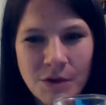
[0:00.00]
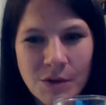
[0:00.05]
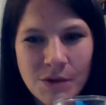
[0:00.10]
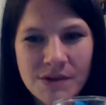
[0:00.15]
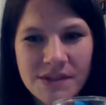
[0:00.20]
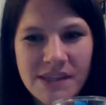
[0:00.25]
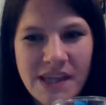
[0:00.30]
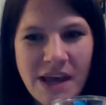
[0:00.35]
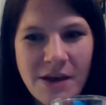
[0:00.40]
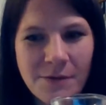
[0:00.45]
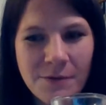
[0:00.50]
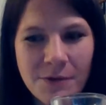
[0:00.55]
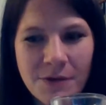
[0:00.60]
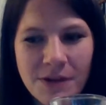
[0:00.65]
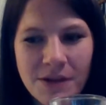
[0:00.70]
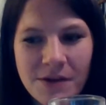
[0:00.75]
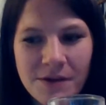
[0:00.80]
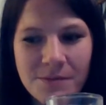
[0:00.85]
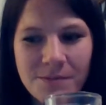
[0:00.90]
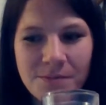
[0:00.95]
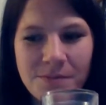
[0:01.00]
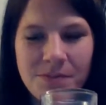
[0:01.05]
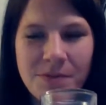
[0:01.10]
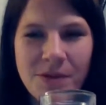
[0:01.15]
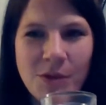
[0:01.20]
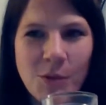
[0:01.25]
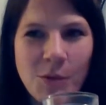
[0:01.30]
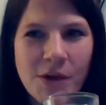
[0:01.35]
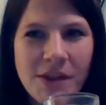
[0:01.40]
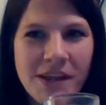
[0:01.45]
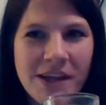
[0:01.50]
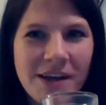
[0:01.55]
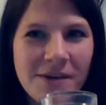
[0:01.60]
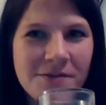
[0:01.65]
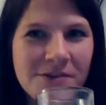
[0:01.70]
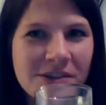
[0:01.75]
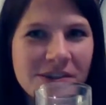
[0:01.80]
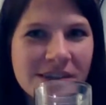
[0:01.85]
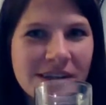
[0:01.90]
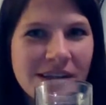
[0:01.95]
Or is that for the the one that
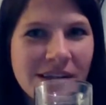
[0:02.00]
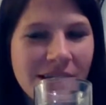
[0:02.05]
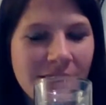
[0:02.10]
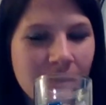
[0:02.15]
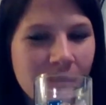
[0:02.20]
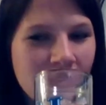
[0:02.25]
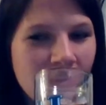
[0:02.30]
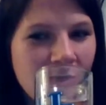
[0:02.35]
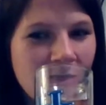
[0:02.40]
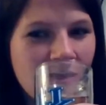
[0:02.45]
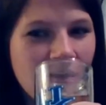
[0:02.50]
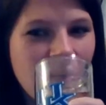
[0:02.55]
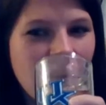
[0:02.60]
I've just claimed?